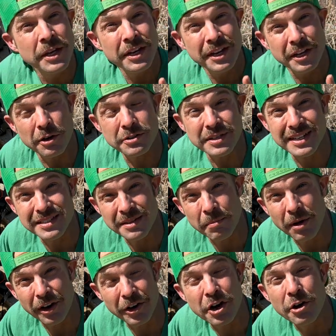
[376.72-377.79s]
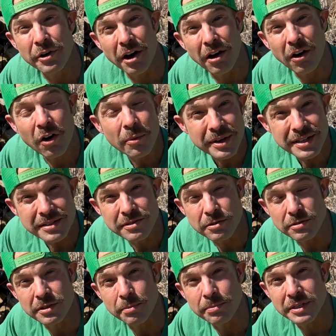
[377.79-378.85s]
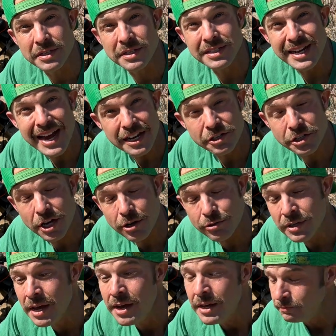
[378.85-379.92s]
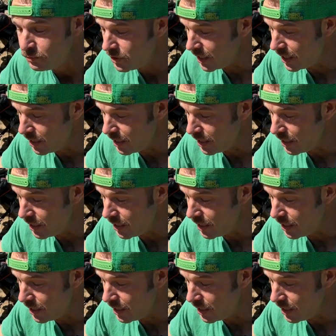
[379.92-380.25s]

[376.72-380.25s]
You could also add some Marcona almonds or some pistachios to